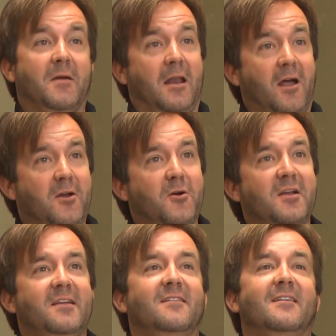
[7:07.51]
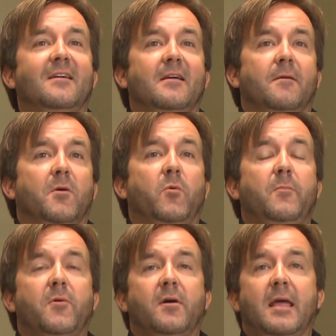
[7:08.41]
And I agree. But we
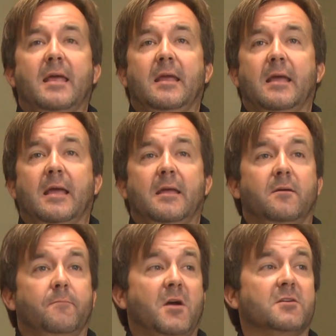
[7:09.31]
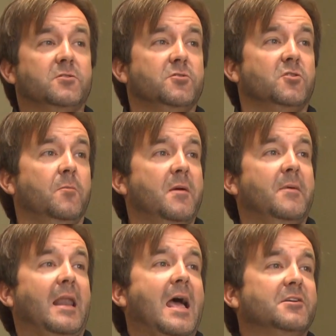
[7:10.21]
brought a constitutional
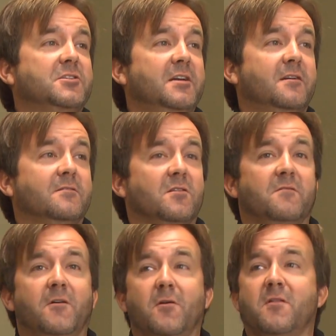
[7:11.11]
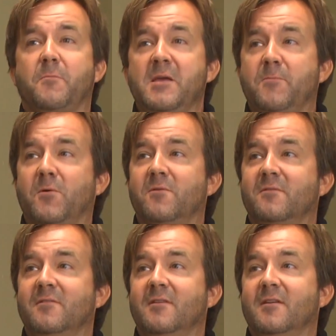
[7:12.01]
amendment last year to the vote of the people
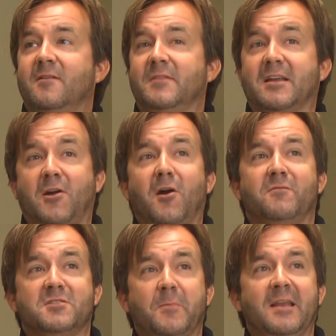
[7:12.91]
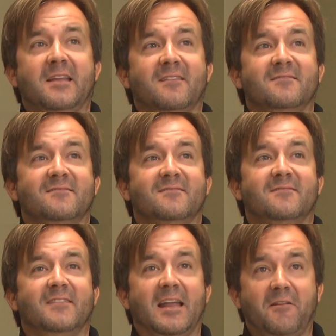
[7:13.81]
that curbs spending,
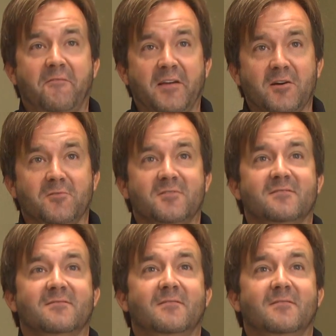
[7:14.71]
and it failed.